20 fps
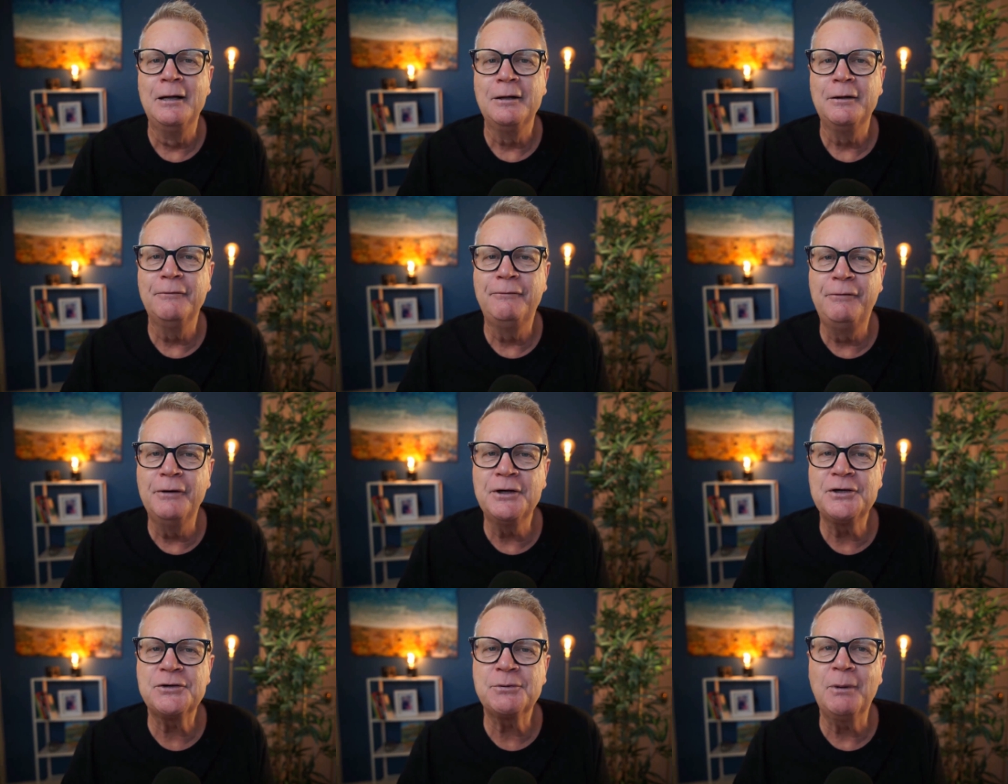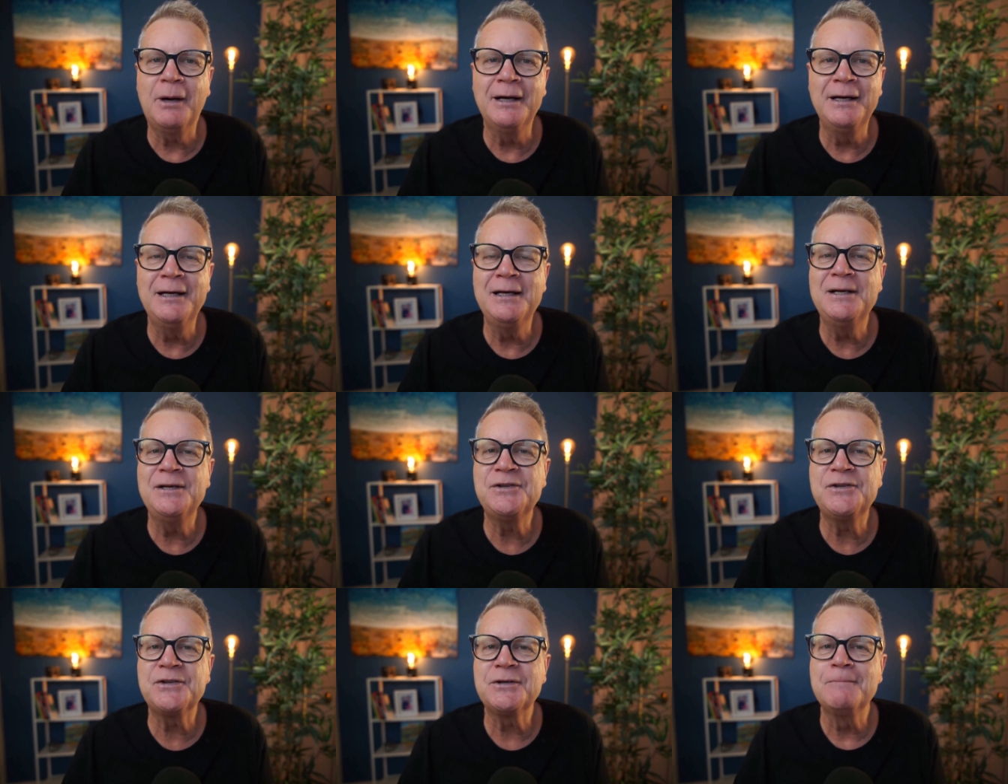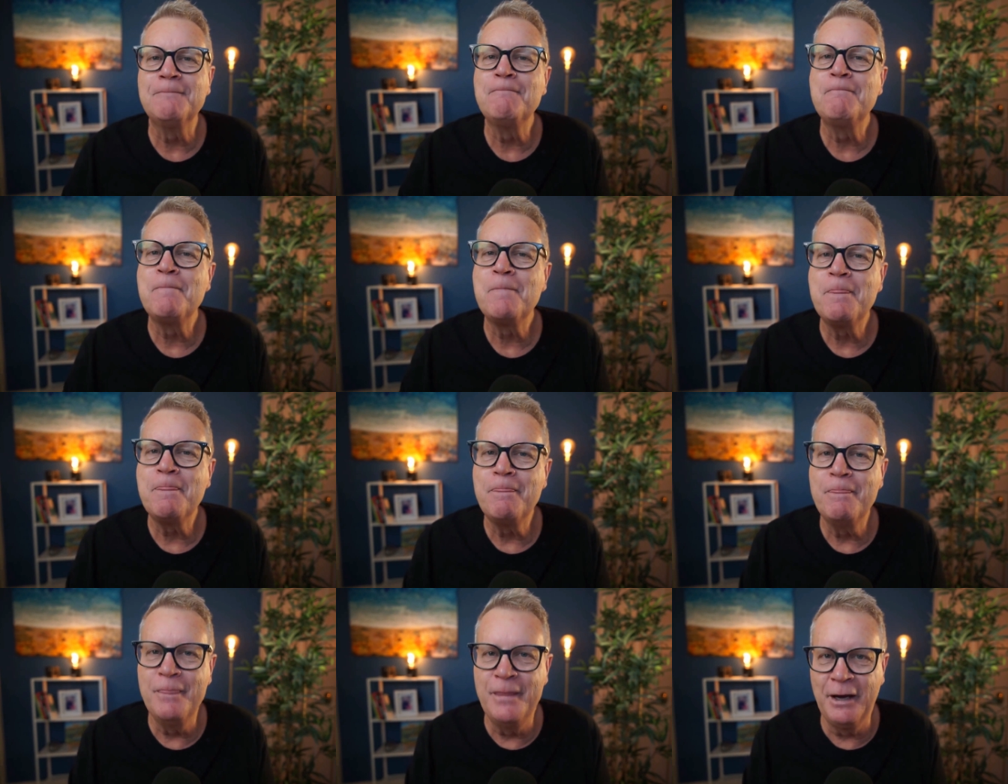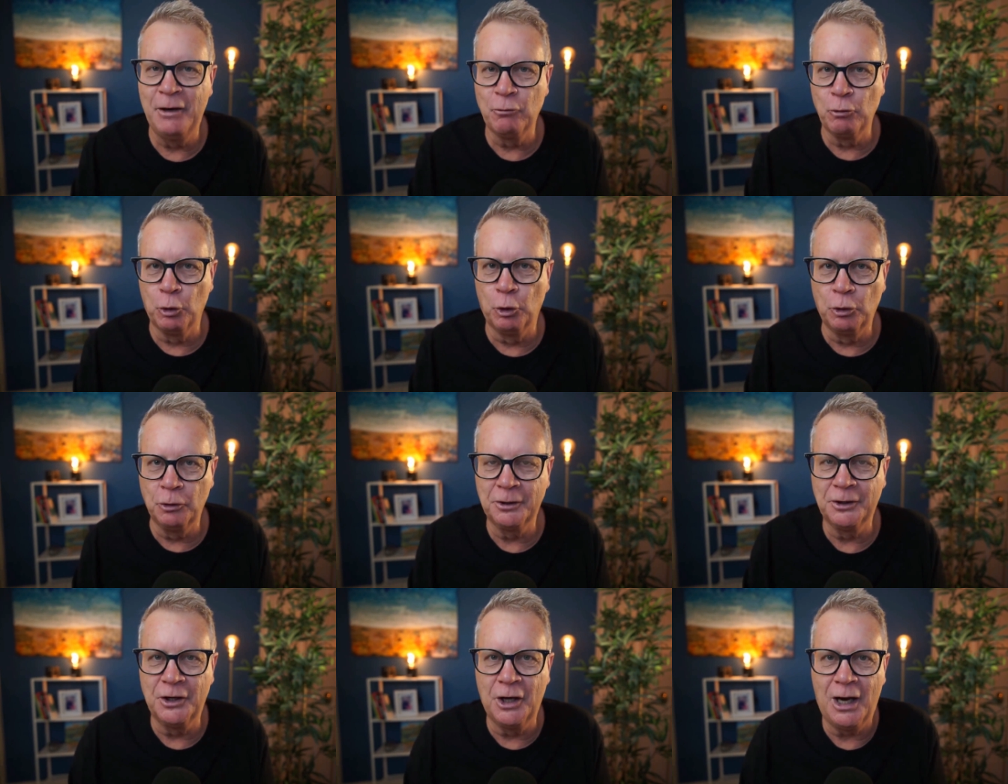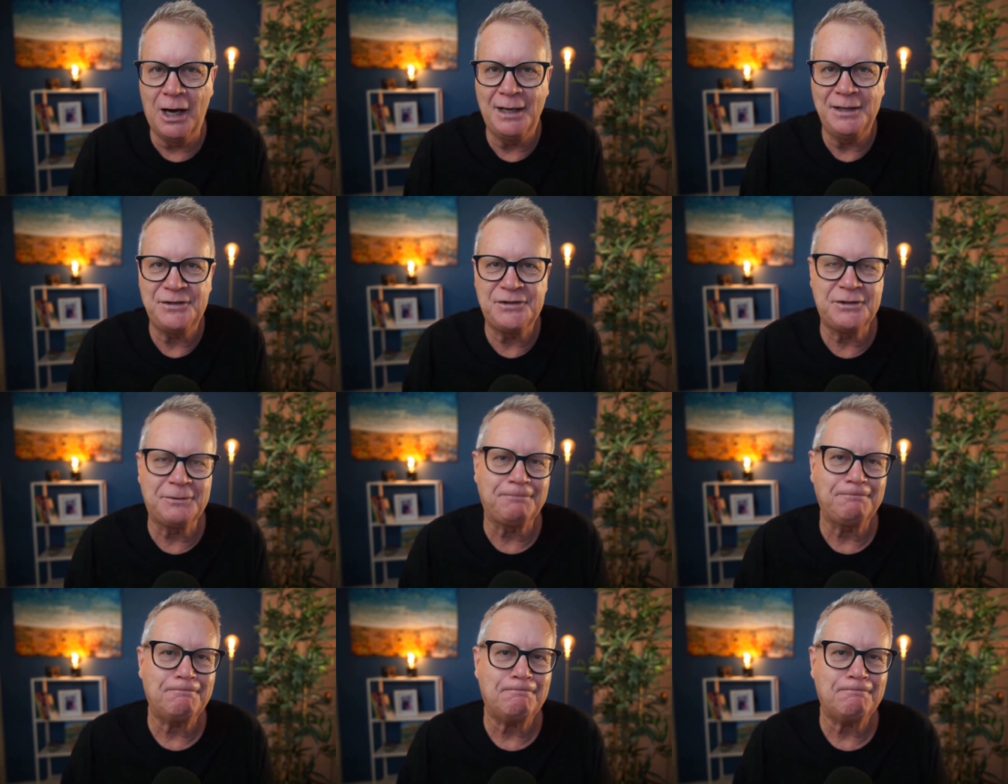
The first one is they're organized.